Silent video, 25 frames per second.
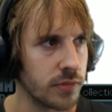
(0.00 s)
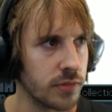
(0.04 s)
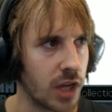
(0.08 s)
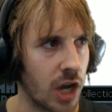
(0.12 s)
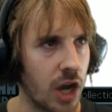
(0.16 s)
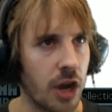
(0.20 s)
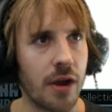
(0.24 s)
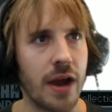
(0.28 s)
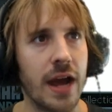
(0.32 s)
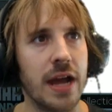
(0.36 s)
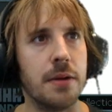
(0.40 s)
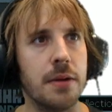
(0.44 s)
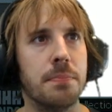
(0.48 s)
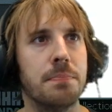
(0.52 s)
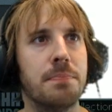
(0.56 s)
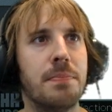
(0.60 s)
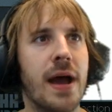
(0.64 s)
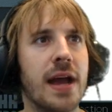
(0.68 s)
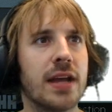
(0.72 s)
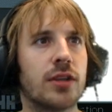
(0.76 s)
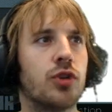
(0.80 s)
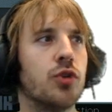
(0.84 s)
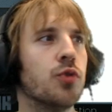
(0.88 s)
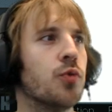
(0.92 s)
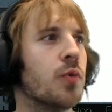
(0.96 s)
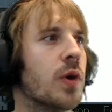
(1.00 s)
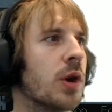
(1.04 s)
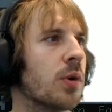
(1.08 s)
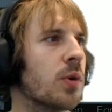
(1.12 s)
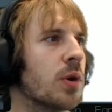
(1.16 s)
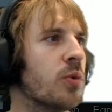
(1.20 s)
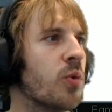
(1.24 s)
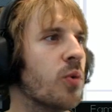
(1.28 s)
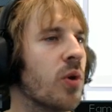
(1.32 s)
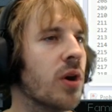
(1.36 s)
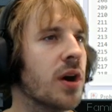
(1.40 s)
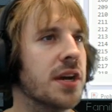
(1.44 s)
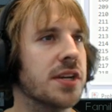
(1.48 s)
Alright, back to where we
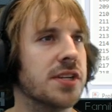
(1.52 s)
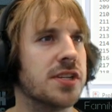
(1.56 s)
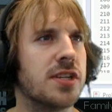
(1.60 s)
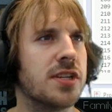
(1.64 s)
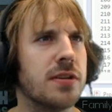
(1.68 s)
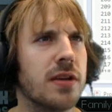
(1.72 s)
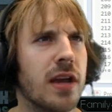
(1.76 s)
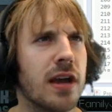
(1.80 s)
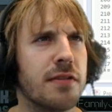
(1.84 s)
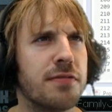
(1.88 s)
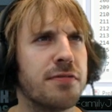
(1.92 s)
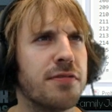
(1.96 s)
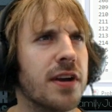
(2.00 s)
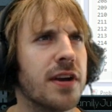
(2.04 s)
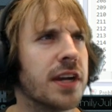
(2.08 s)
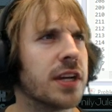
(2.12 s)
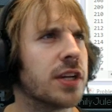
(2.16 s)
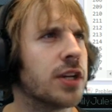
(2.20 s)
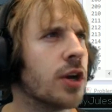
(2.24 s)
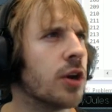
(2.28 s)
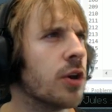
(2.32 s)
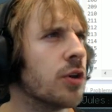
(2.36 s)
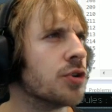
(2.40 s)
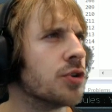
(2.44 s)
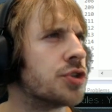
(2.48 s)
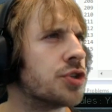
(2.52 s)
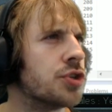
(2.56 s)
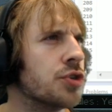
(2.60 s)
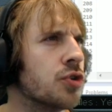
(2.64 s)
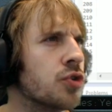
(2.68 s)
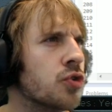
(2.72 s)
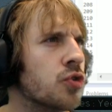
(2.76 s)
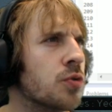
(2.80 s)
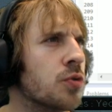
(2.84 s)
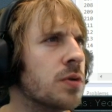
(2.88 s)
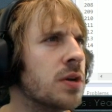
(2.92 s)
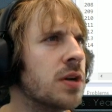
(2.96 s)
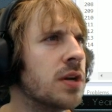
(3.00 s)
was. If I go
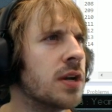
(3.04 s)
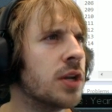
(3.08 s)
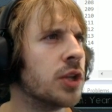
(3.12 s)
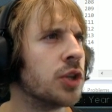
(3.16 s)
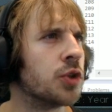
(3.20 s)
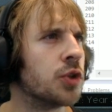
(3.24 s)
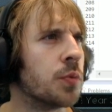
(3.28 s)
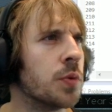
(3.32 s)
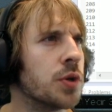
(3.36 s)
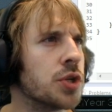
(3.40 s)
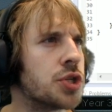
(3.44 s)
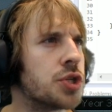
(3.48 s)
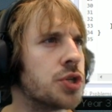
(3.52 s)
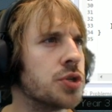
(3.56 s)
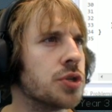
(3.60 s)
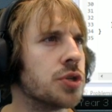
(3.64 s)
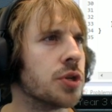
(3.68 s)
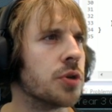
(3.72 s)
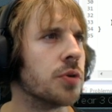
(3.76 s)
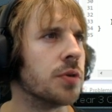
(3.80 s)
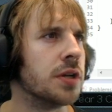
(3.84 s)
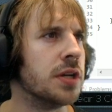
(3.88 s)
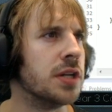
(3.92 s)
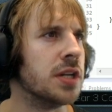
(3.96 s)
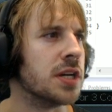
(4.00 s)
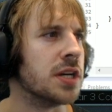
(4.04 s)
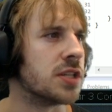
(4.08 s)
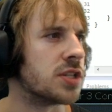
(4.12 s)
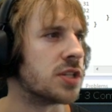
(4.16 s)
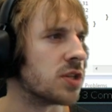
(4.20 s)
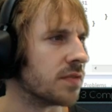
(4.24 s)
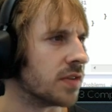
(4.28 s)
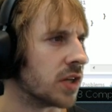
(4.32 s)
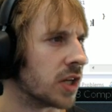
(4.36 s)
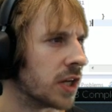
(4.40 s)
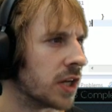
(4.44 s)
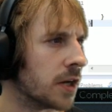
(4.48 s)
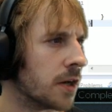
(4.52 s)
to Twitch tutorial inits
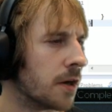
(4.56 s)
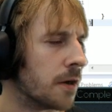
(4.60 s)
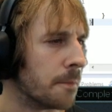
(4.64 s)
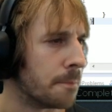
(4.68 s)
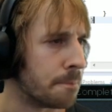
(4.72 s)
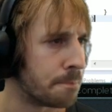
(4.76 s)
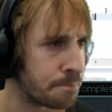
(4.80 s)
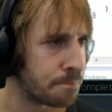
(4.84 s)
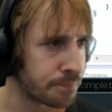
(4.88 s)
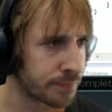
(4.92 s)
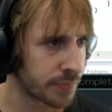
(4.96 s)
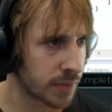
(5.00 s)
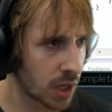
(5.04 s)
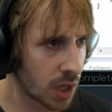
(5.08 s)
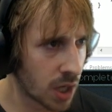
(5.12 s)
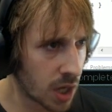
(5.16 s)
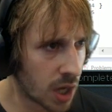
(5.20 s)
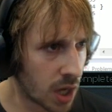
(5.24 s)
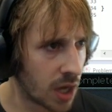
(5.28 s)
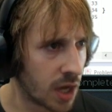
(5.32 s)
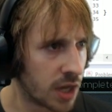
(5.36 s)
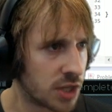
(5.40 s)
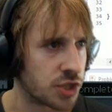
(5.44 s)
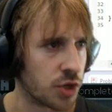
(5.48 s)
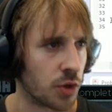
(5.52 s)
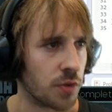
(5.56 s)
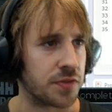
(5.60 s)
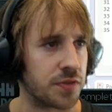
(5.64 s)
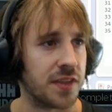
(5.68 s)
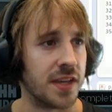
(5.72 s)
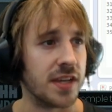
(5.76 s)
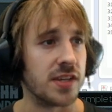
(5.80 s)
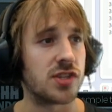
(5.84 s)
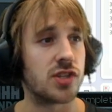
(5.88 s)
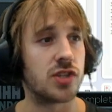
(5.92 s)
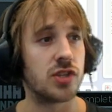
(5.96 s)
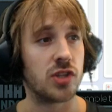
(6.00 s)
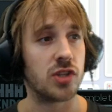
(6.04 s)
over here. So
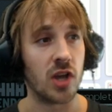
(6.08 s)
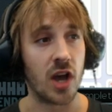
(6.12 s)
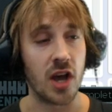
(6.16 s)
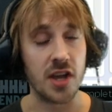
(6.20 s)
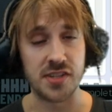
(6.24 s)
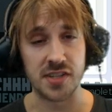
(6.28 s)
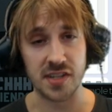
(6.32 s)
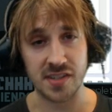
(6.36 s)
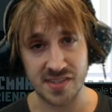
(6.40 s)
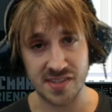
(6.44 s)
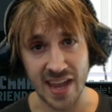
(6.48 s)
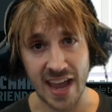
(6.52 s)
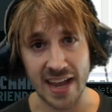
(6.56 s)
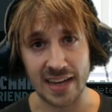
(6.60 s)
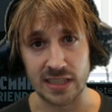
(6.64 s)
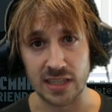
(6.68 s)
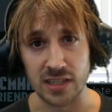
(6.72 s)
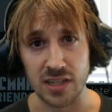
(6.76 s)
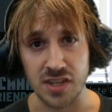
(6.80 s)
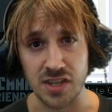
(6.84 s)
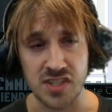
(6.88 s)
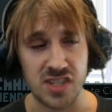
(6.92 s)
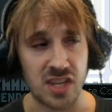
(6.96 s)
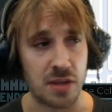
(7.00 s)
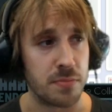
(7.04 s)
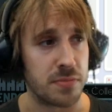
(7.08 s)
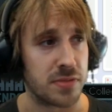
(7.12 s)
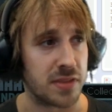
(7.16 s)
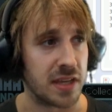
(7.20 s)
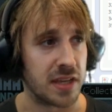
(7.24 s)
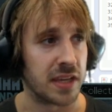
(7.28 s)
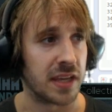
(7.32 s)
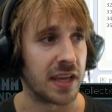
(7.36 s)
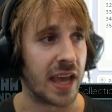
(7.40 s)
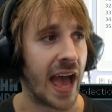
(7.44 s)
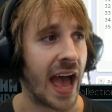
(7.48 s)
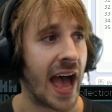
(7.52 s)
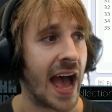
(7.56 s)
this does exactly the same
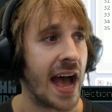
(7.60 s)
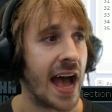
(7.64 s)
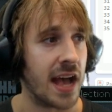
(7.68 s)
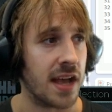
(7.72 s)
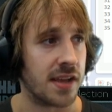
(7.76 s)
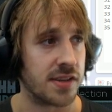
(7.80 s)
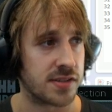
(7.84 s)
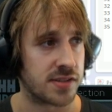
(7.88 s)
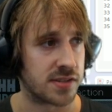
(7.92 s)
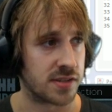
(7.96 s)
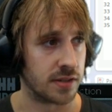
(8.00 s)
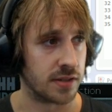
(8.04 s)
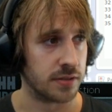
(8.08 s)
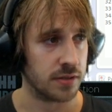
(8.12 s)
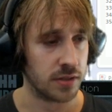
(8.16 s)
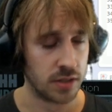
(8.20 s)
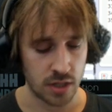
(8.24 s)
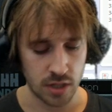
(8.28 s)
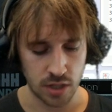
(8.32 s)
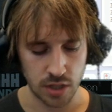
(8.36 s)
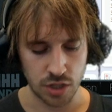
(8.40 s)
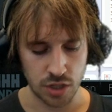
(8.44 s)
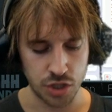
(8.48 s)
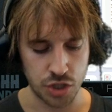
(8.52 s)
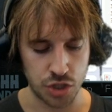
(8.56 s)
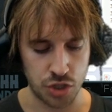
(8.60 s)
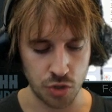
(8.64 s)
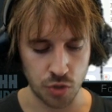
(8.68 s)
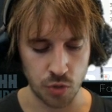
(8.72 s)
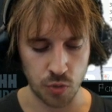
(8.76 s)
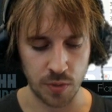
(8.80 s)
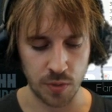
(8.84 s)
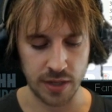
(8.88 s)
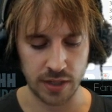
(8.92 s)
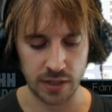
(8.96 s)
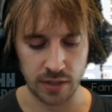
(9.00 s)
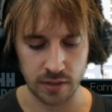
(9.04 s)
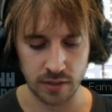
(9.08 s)
thing as
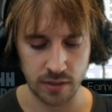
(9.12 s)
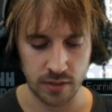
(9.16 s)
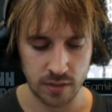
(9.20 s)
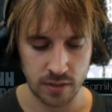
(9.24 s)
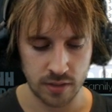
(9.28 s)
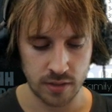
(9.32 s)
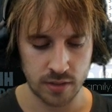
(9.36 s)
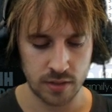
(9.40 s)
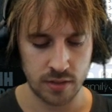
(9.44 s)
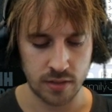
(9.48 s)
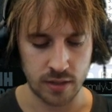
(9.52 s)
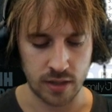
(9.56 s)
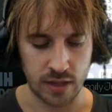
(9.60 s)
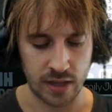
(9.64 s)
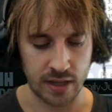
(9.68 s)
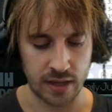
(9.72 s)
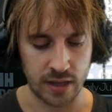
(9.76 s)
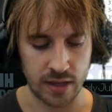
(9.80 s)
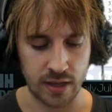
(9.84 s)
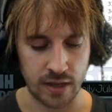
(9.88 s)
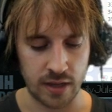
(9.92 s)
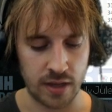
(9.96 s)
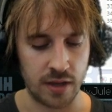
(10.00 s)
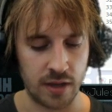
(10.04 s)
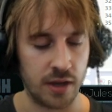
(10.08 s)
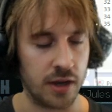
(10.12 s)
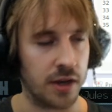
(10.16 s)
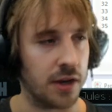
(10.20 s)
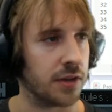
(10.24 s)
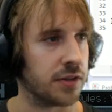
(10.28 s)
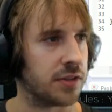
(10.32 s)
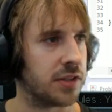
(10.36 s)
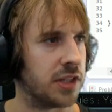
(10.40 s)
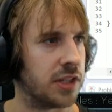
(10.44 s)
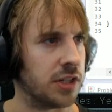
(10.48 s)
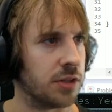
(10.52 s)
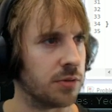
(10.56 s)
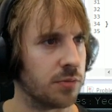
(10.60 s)
doing
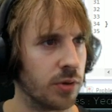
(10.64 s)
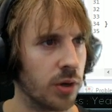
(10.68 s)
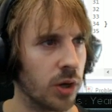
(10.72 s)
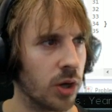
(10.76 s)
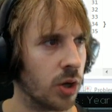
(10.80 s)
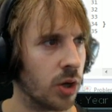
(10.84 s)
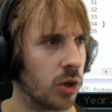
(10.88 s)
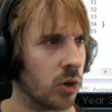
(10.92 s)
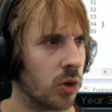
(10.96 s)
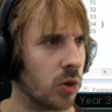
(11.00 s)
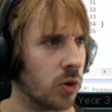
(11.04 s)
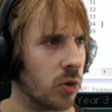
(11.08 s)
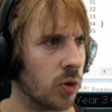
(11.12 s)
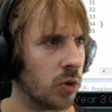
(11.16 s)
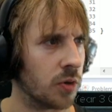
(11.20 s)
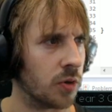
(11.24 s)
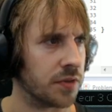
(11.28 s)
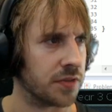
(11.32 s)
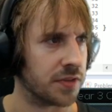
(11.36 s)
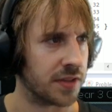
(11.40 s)
hero.